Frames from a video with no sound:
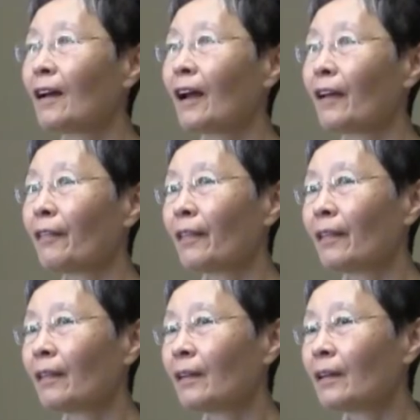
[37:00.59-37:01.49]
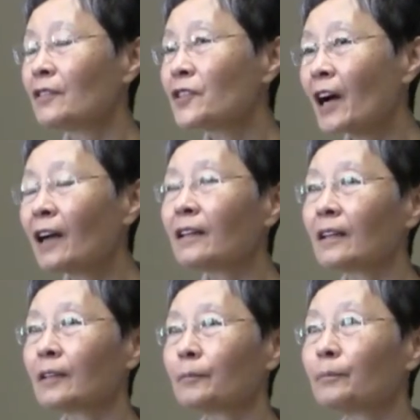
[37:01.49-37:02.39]
and in
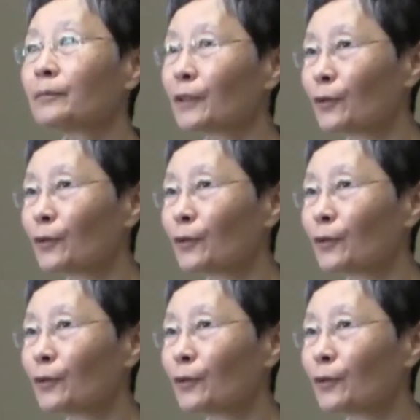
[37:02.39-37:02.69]
China, the